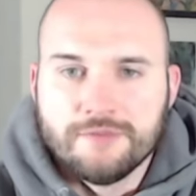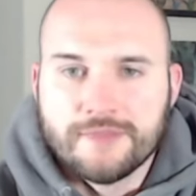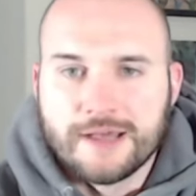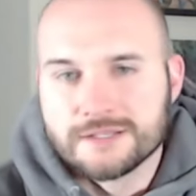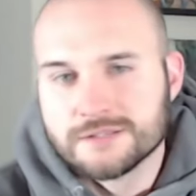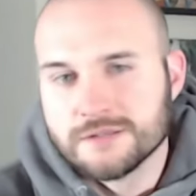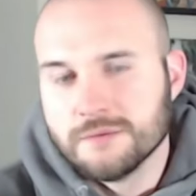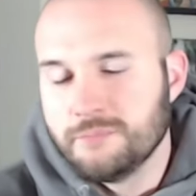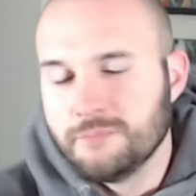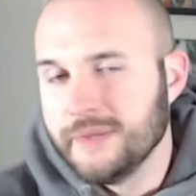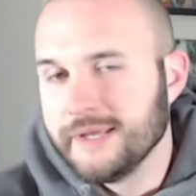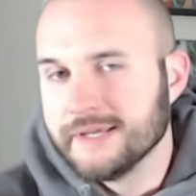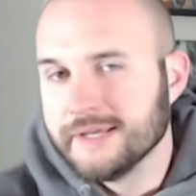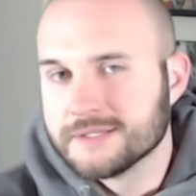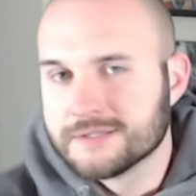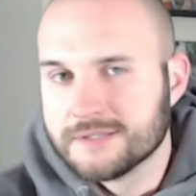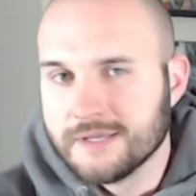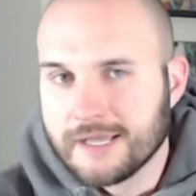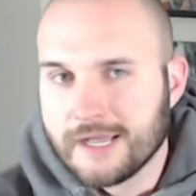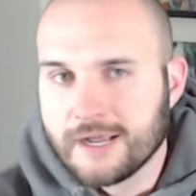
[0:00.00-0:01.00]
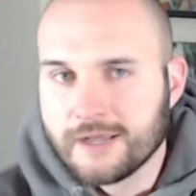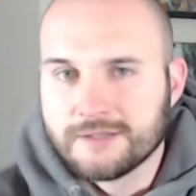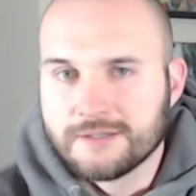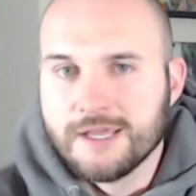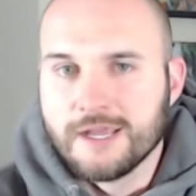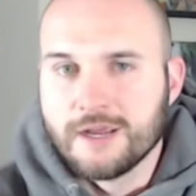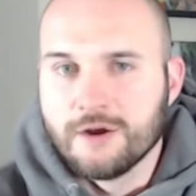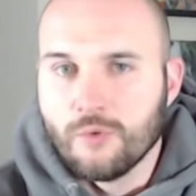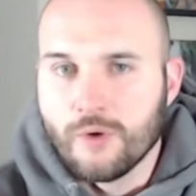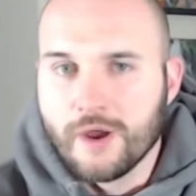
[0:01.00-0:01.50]
That's the biggest thing I could
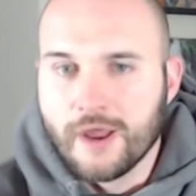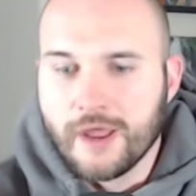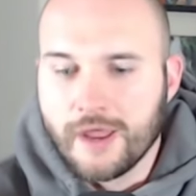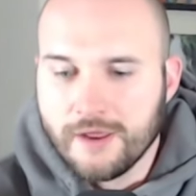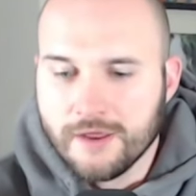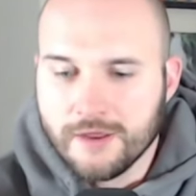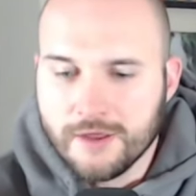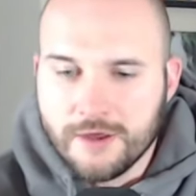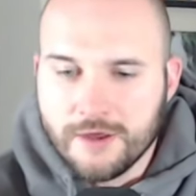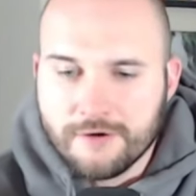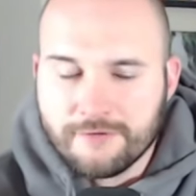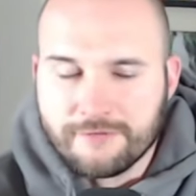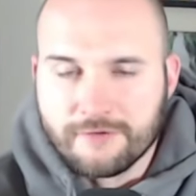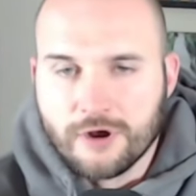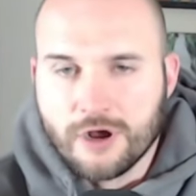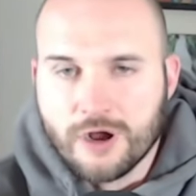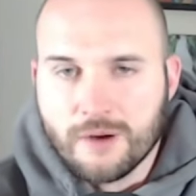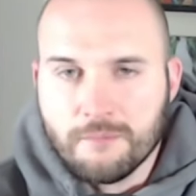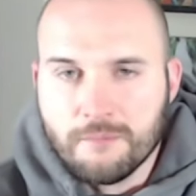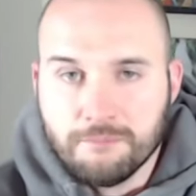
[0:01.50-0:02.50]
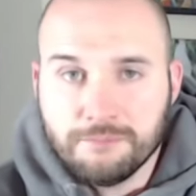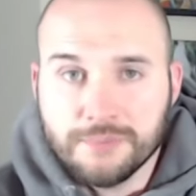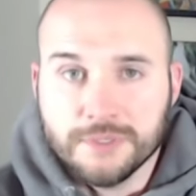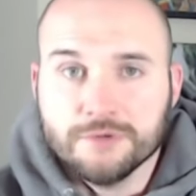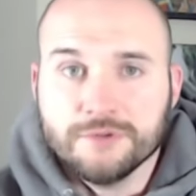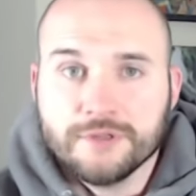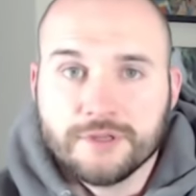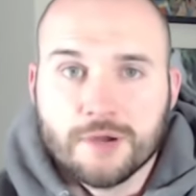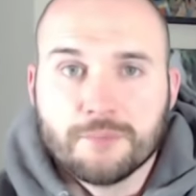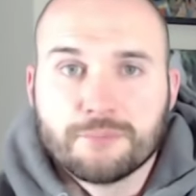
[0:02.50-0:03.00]
take away from
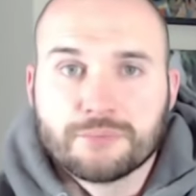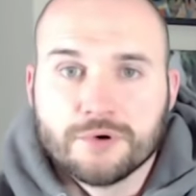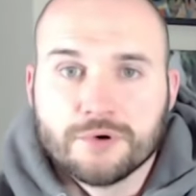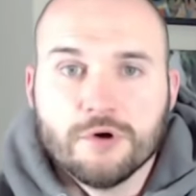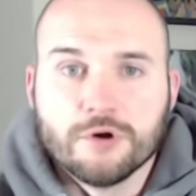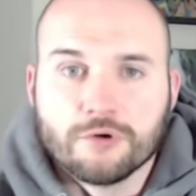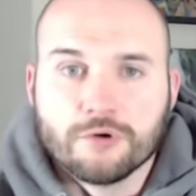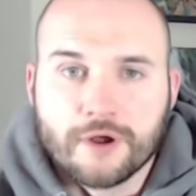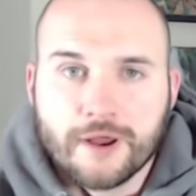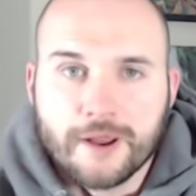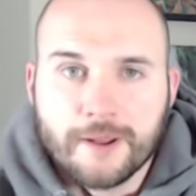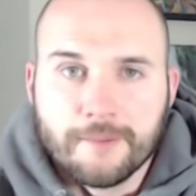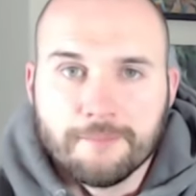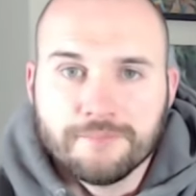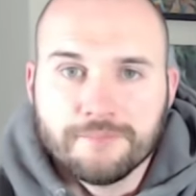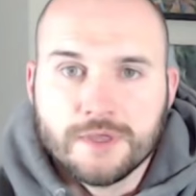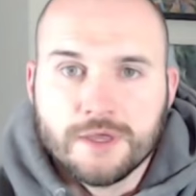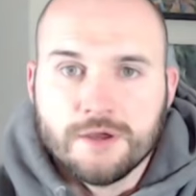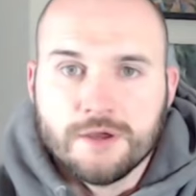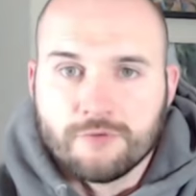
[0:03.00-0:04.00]
building a program.